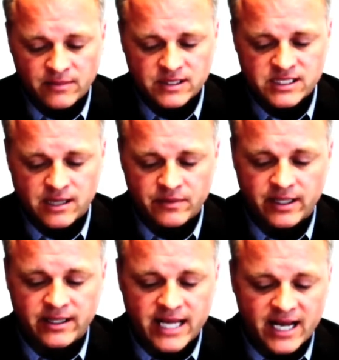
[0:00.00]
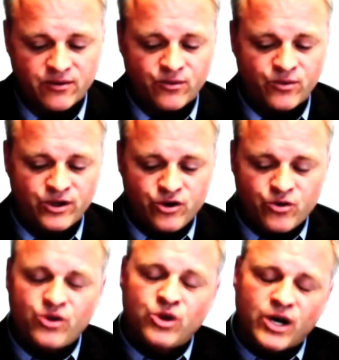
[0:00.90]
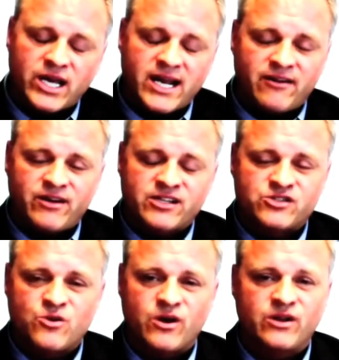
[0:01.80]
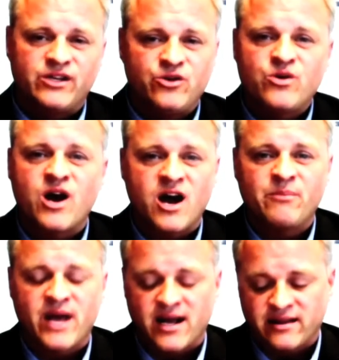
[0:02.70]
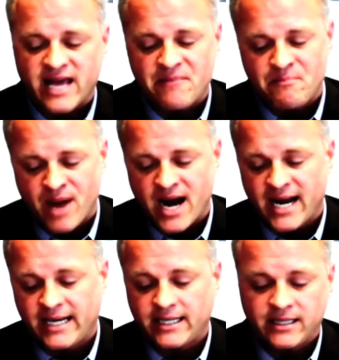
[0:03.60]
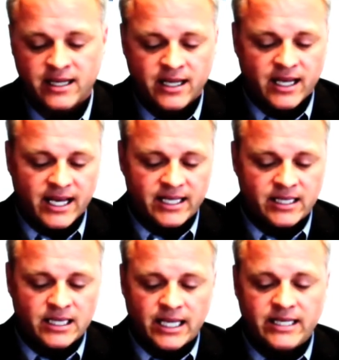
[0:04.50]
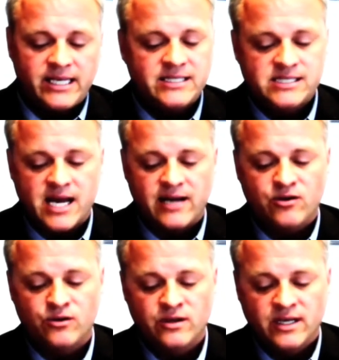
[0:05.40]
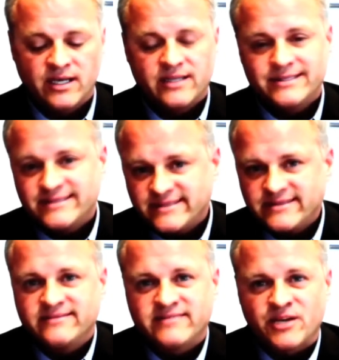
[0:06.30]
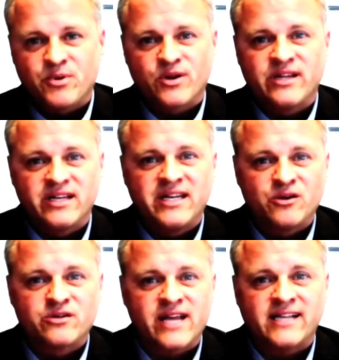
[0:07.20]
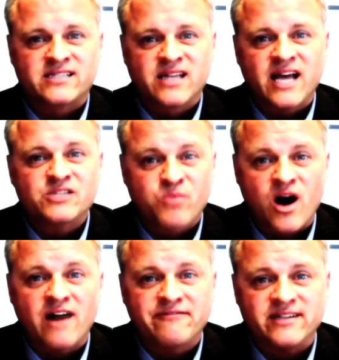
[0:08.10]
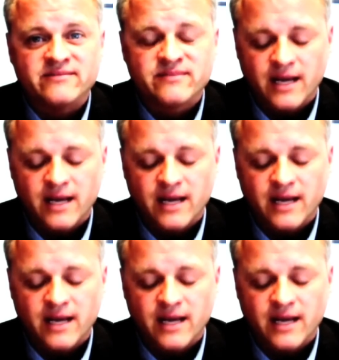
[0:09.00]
Something that when you look at it historically and you compound that buying and lending cycle, typically the dealer takes less profit.